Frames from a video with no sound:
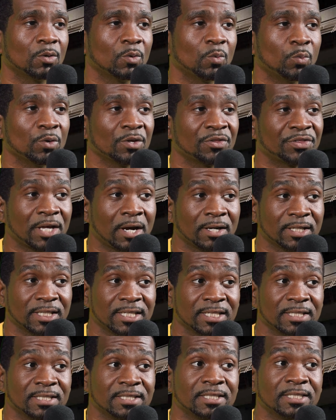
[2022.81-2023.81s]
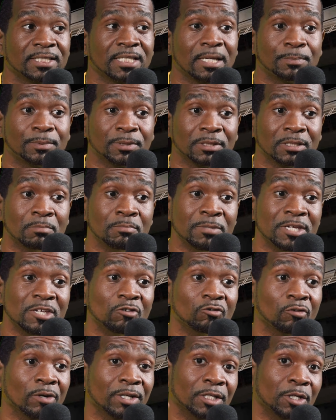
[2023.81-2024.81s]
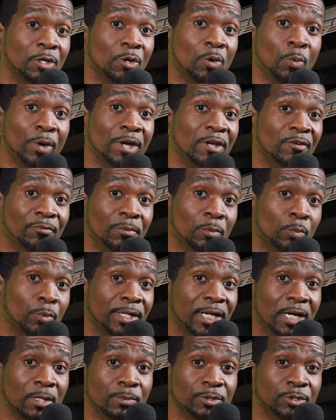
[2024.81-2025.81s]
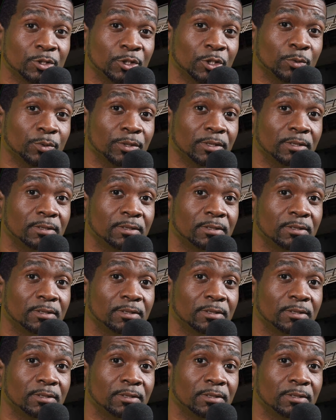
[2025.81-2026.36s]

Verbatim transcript: without accepting me running away from what I was doing.